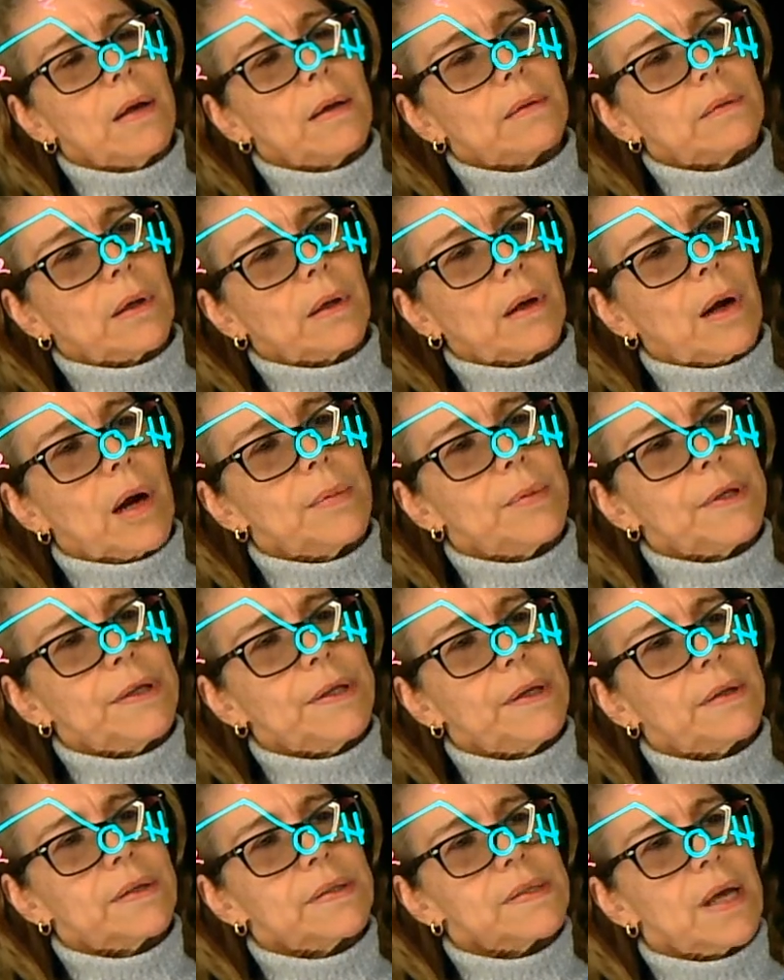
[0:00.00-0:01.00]
The carbon
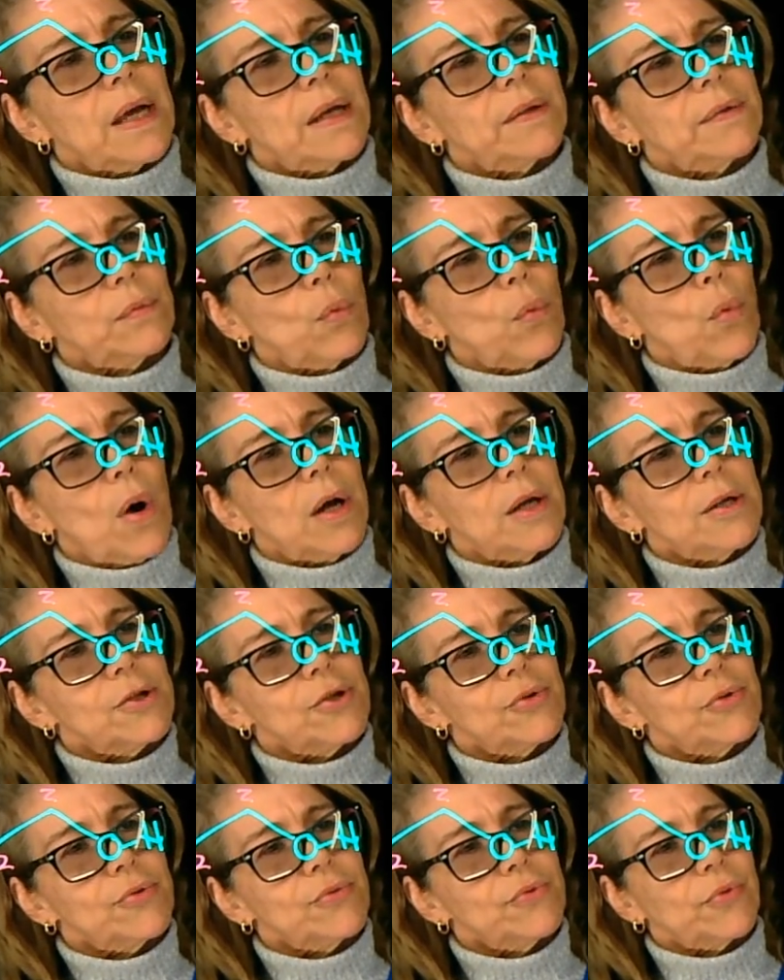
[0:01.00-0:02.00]
here has 1,
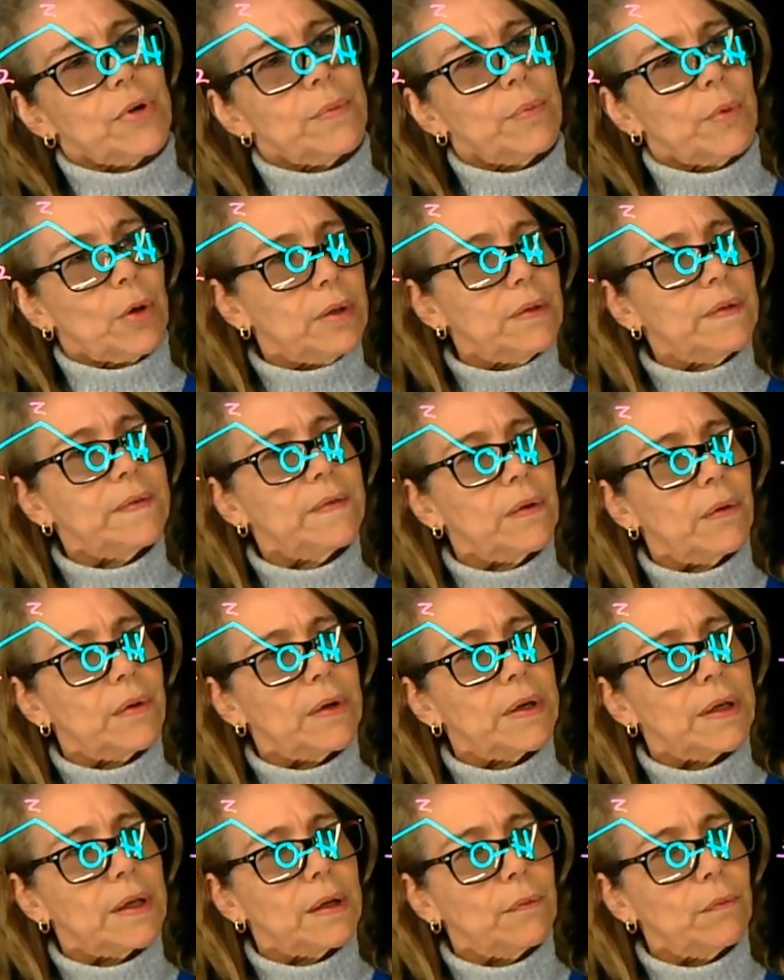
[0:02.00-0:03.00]
2, 3 bonds, so I
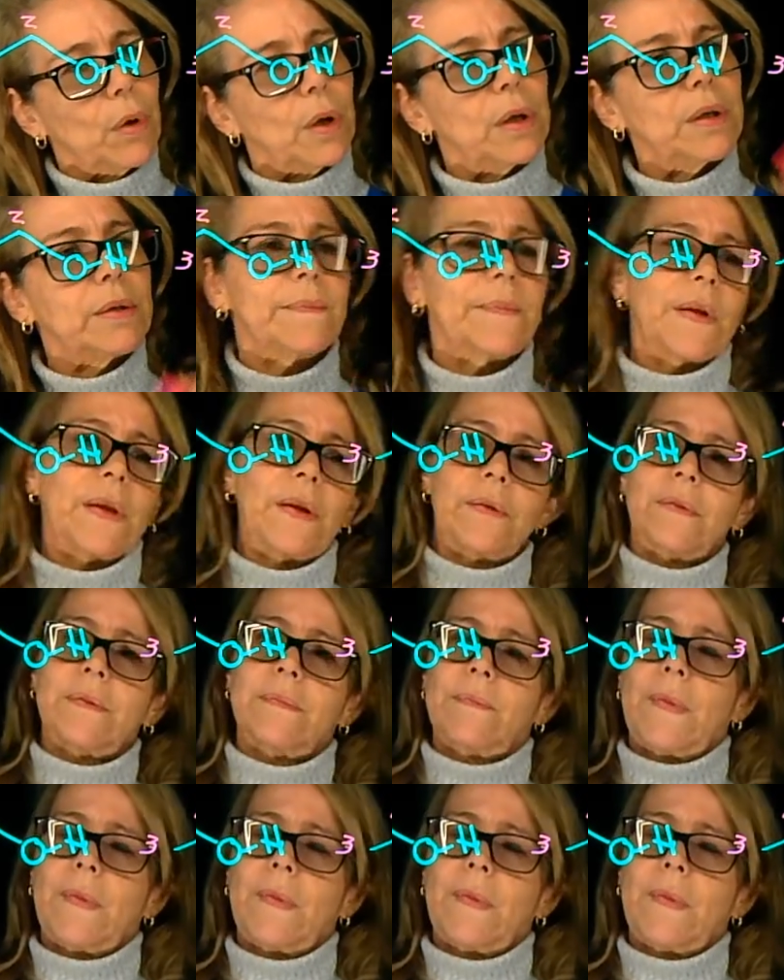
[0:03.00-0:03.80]
need 1 here.